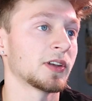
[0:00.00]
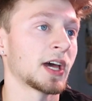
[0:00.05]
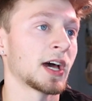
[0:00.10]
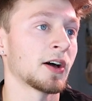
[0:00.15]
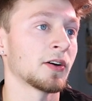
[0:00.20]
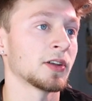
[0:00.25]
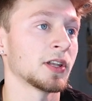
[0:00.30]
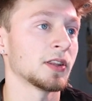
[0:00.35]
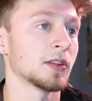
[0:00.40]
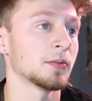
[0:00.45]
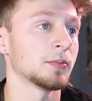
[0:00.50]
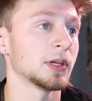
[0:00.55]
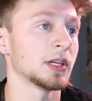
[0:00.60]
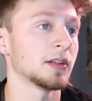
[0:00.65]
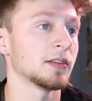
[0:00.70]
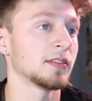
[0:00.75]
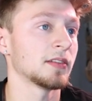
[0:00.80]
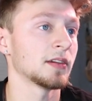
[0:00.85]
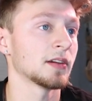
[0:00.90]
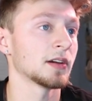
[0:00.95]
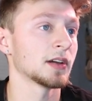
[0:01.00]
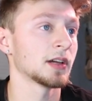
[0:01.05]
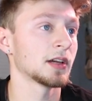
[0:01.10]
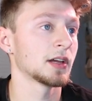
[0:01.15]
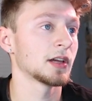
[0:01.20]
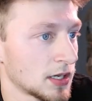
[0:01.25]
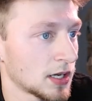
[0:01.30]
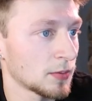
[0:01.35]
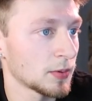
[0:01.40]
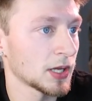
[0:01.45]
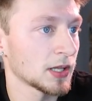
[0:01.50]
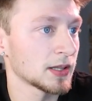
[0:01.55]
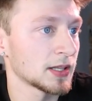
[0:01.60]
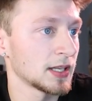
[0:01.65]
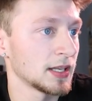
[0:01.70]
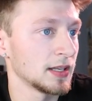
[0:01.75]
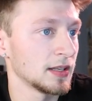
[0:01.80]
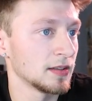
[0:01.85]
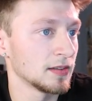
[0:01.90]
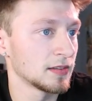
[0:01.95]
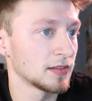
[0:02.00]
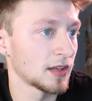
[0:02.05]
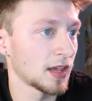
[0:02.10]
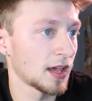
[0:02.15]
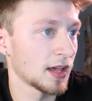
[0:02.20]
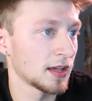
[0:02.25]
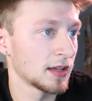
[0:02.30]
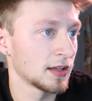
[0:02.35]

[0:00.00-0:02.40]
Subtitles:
down in the B tier. How about these